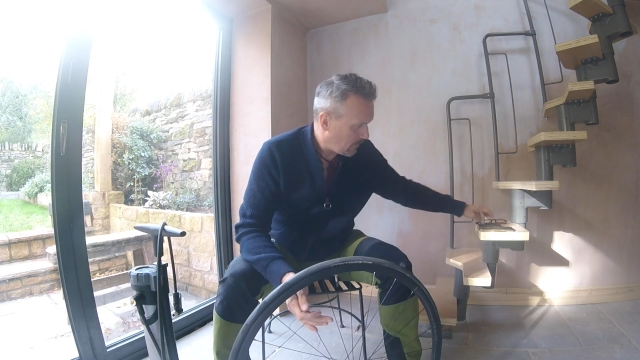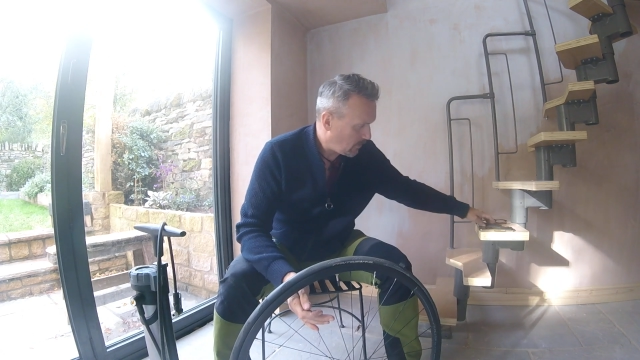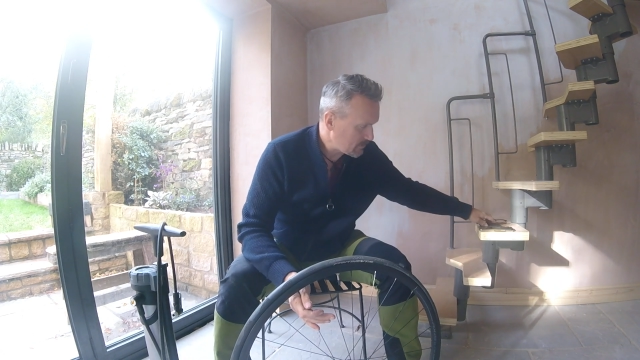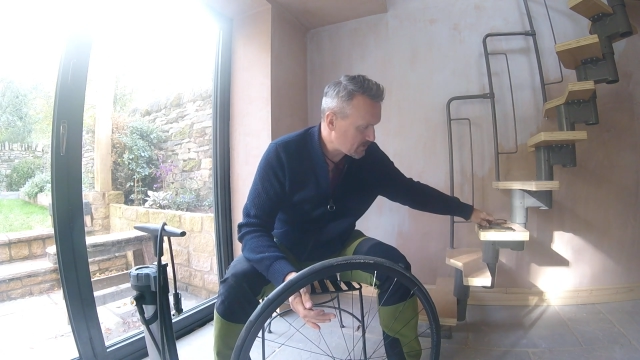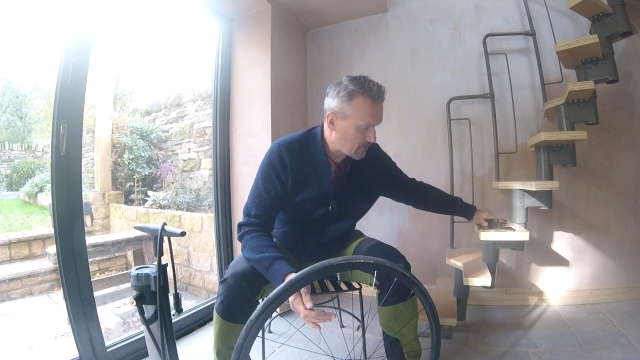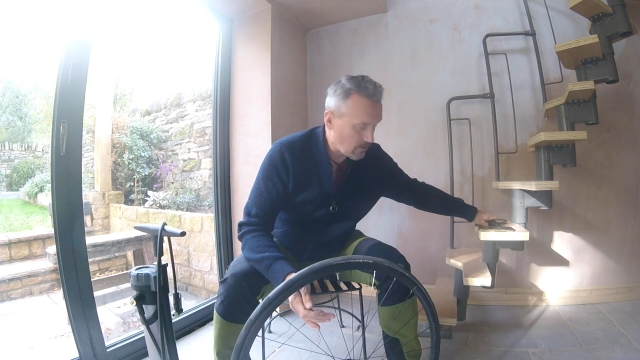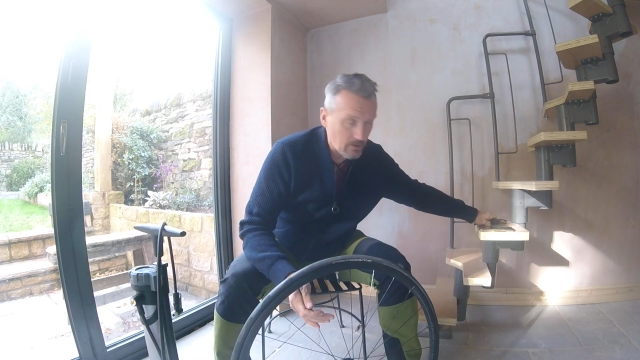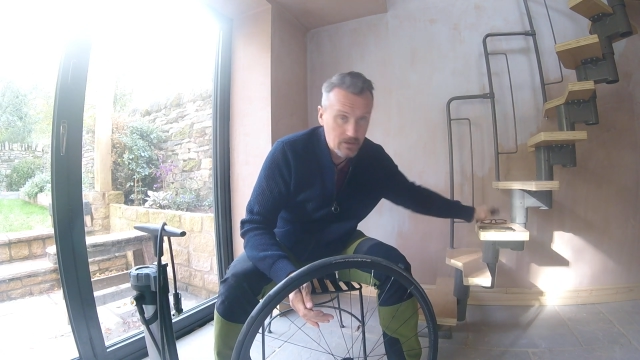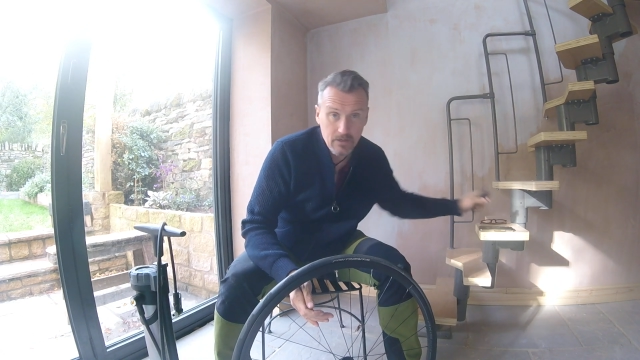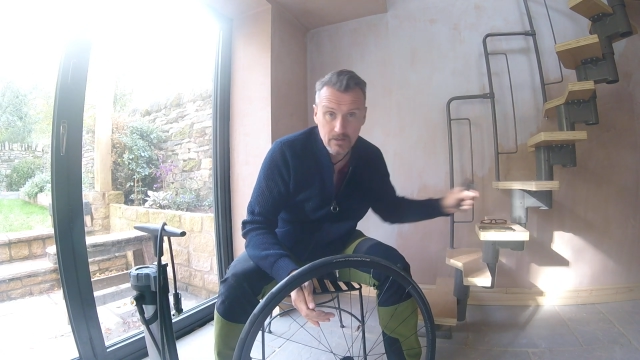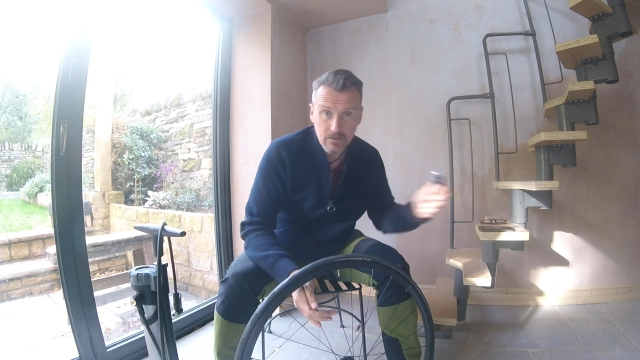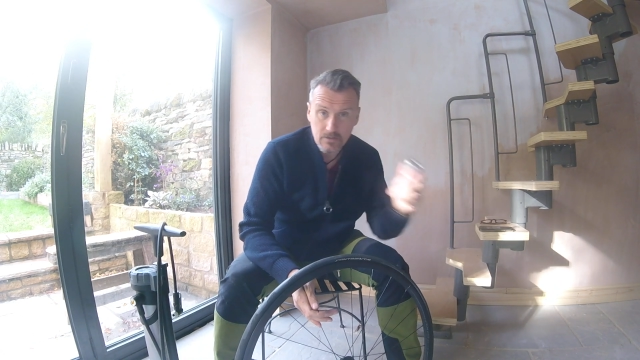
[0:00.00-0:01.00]
Also
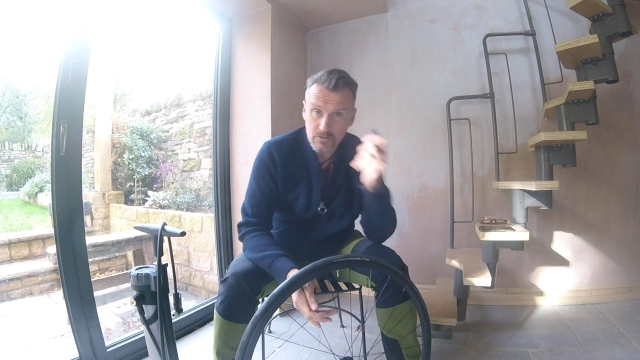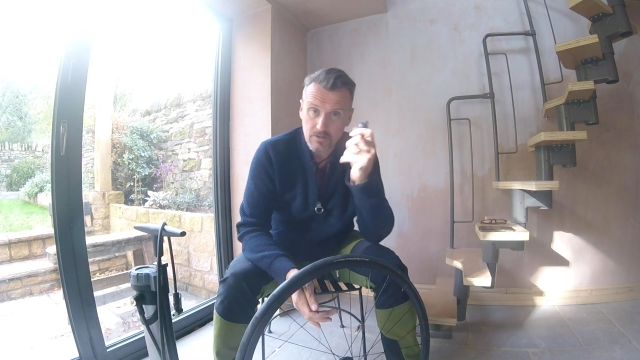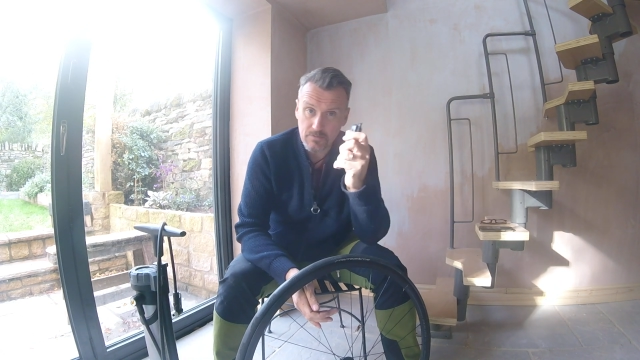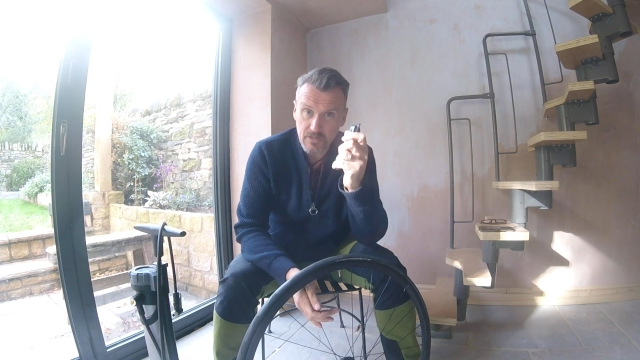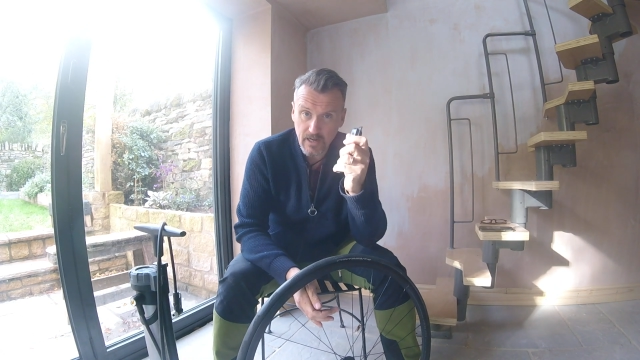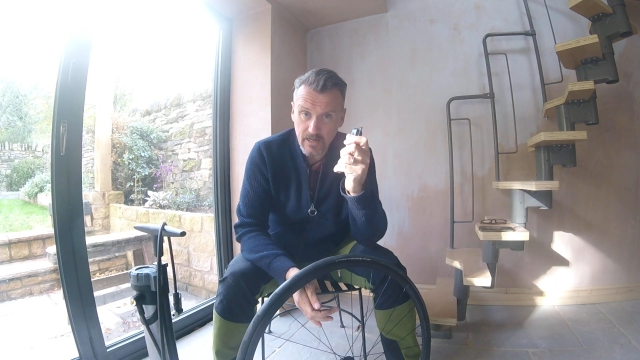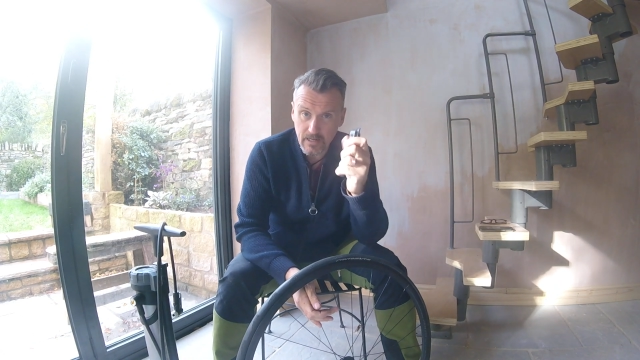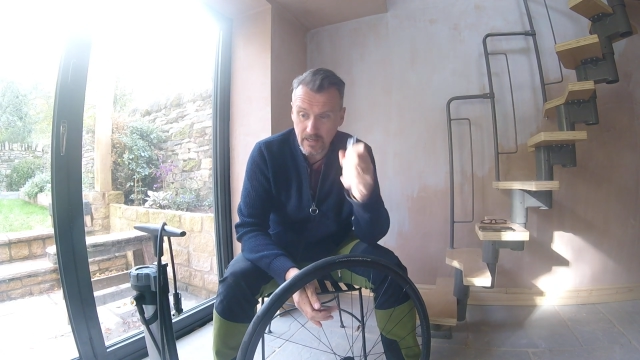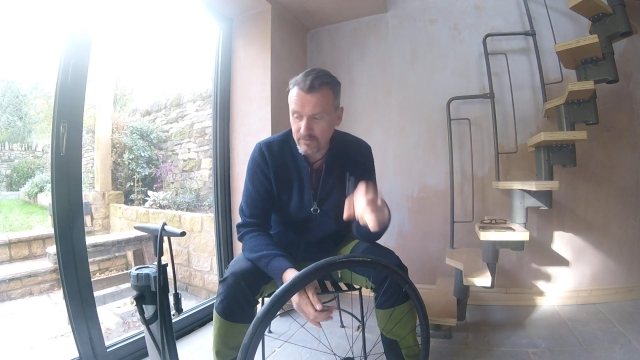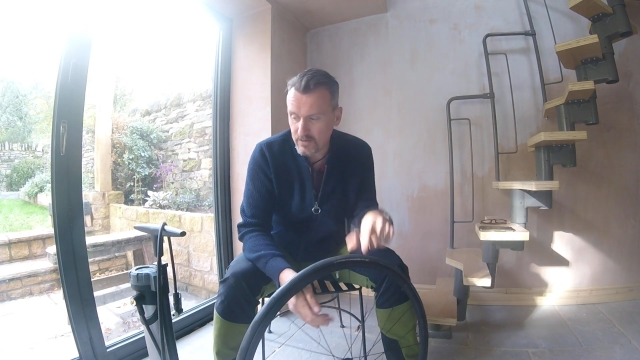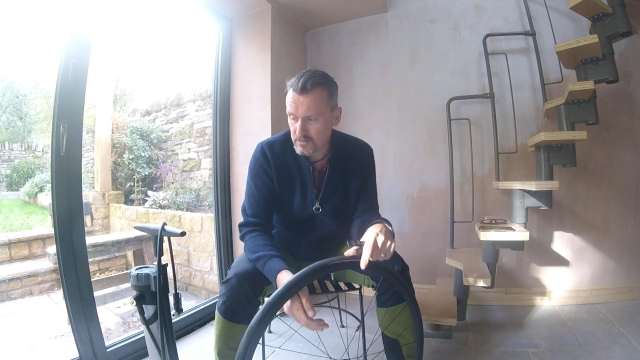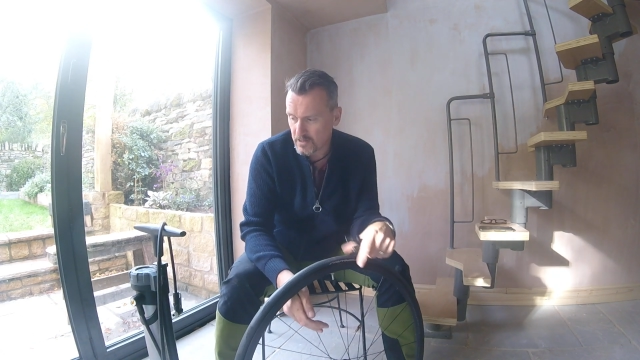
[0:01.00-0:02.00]
got some tyre
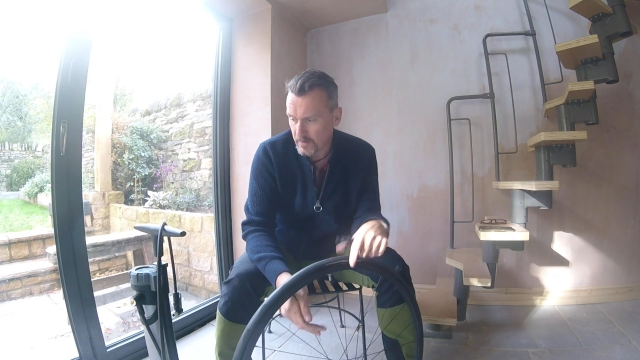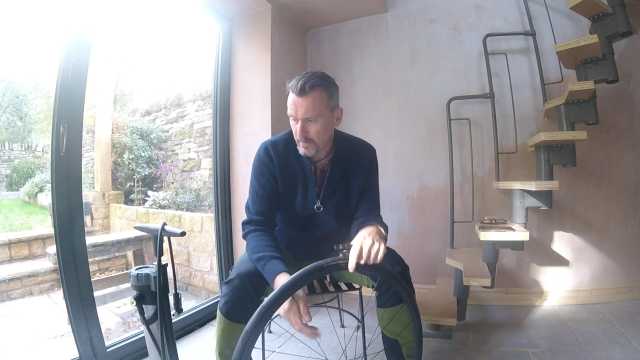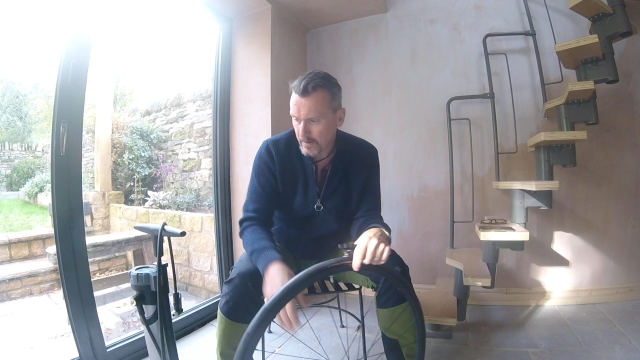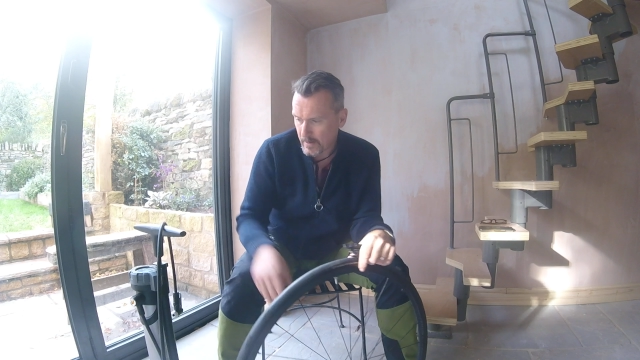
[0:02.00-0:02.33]
levers